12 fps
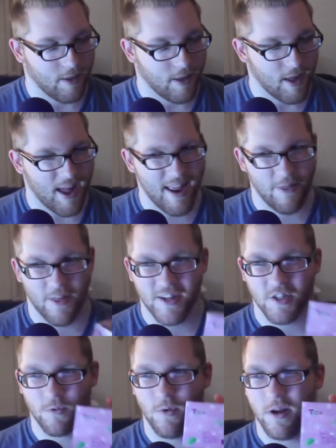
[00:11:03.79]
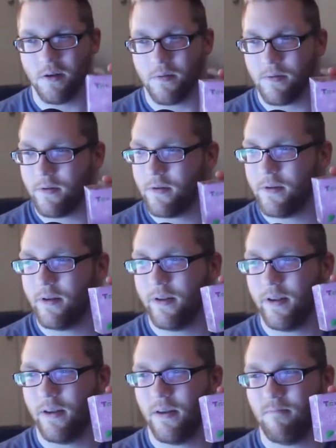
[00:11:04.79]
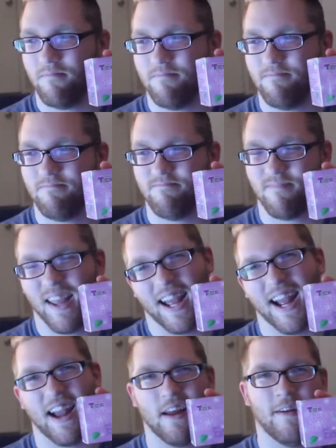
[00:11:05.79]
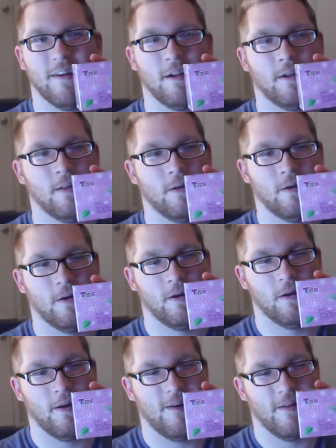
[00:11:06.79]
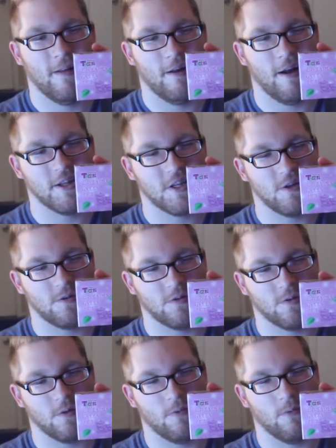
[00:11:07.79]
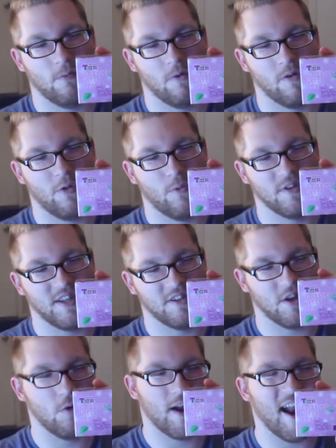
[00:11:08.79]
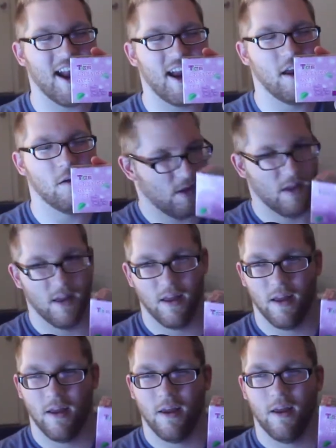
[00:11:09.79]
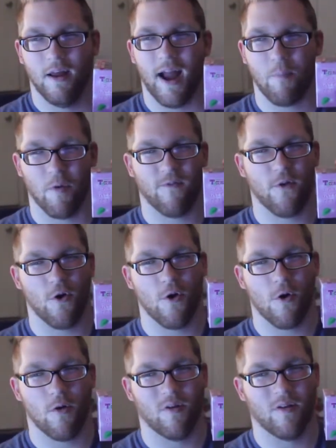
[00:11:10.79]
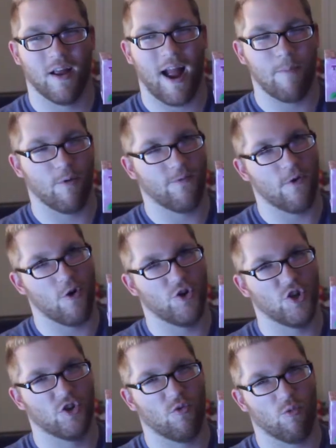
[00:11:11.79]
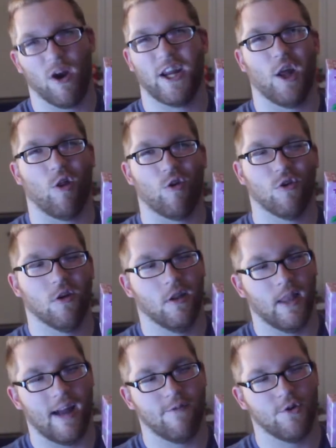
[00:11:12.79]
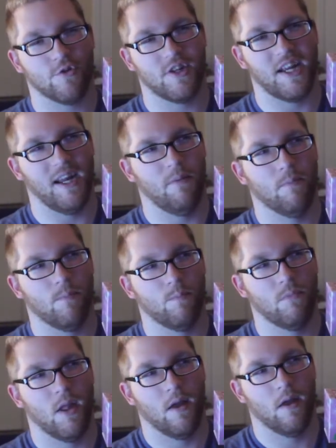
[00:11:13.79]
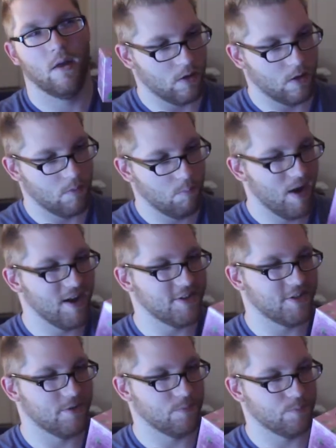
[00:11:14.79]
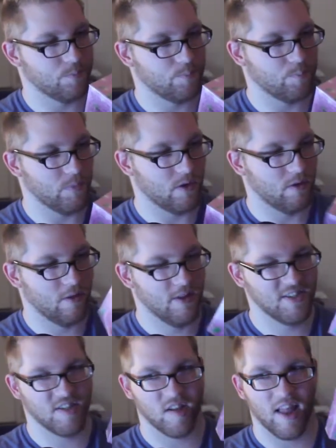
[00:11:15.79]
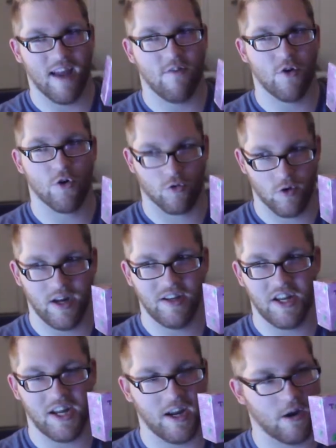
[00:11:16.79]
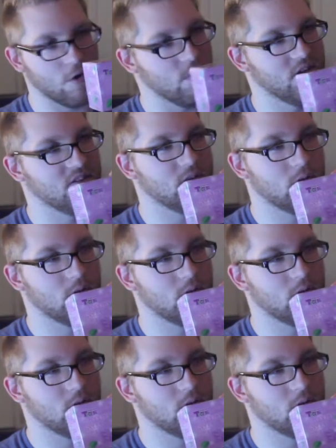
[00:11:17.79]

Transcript: And this one, this is one of the ones that's okay. I prefer just regular lavender tea. But this lavender green tea here is